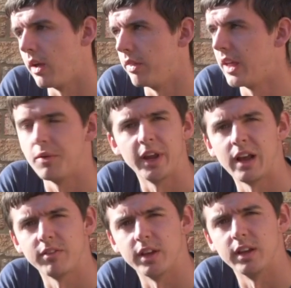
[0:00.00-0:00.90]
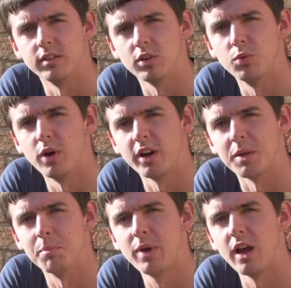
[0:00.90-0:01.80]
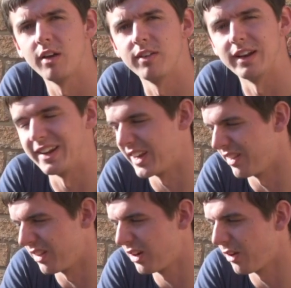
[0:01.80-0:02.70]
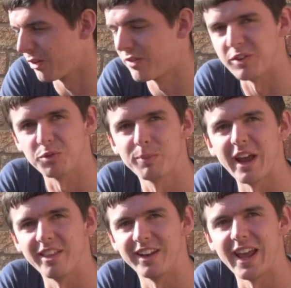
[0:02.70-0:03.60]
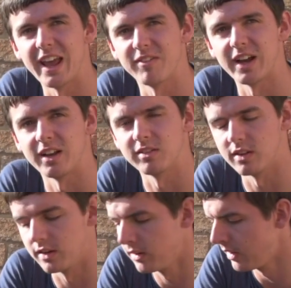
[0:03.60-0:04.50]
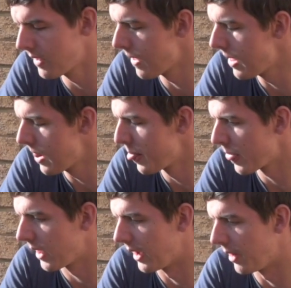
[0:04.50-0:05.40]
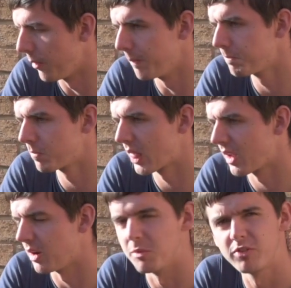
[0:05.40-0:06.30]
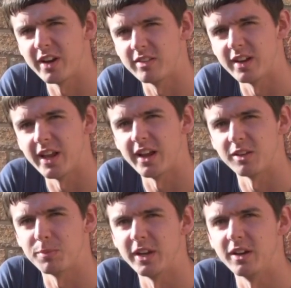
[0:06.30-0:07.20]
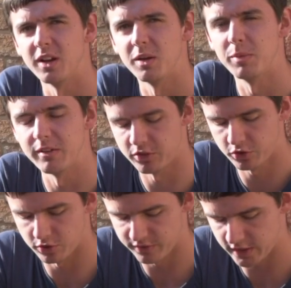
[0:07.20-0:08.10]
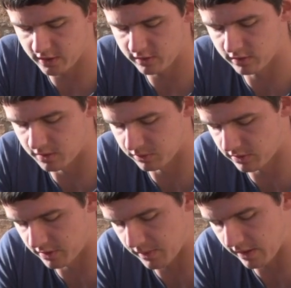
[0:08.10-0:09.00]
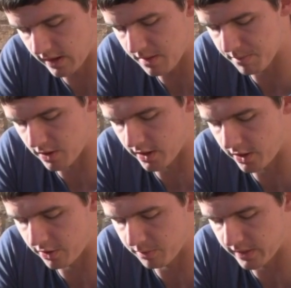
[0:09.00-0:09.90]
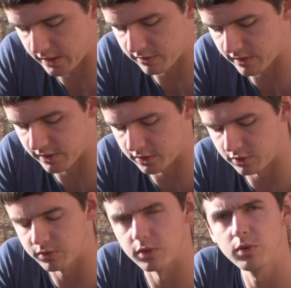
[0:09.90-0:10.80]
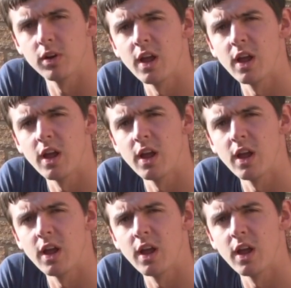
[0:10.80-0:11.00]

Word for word: And there we have it, it's all working perfectly again. The clutch feels better than it ever has done. Now, I'm afraid today has been a bit of a short video, so I'm sorry about that, but I hope that you found it useful